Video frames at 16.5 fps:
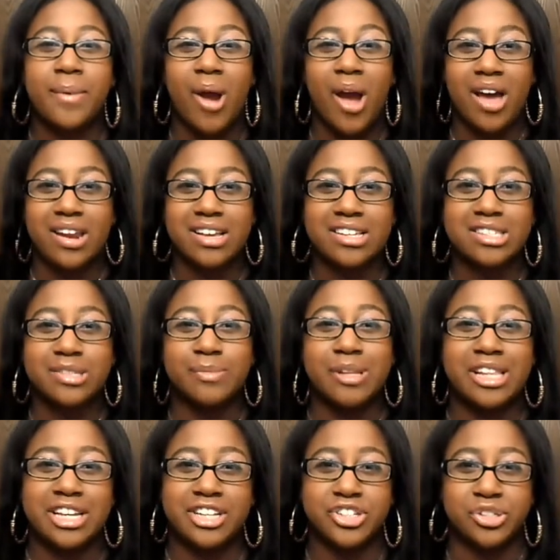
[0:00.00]
Products
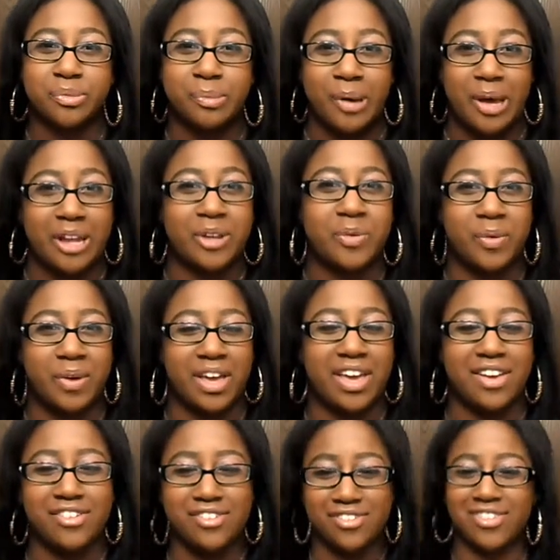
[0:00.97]
Malaysian Body
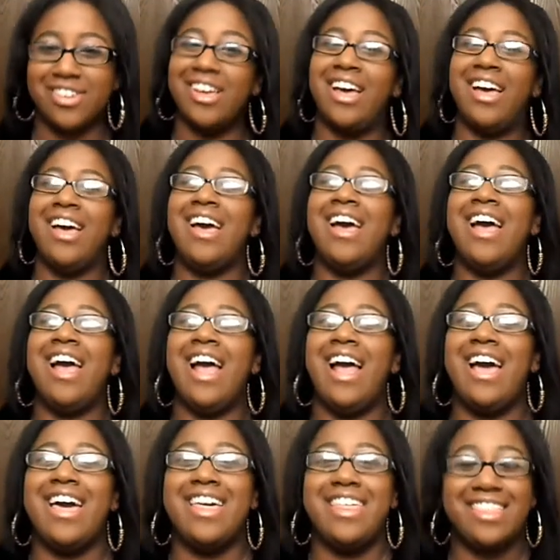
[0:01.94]
Wave.
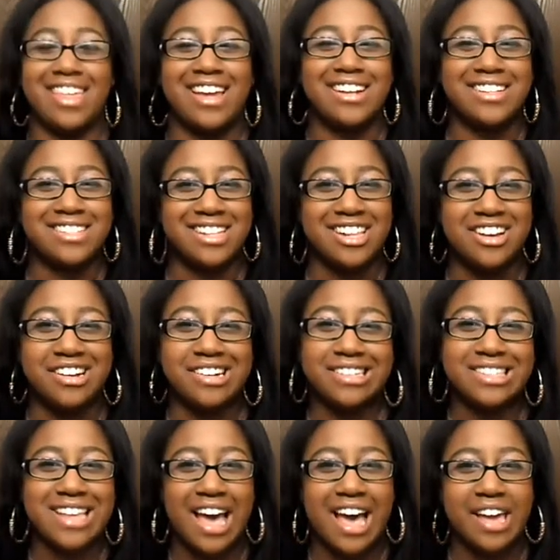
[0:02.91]
That is a
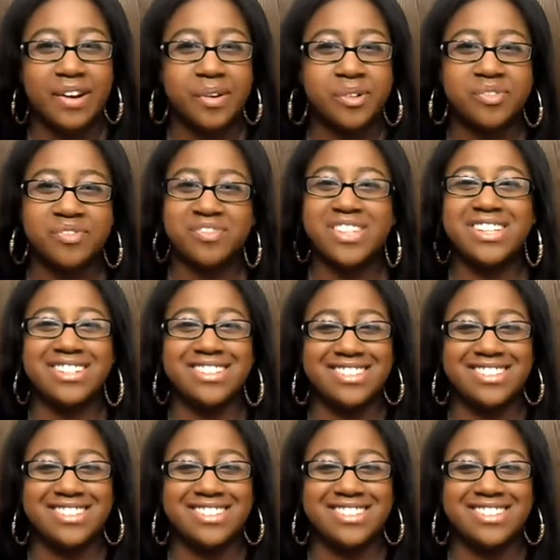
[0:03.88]
long title,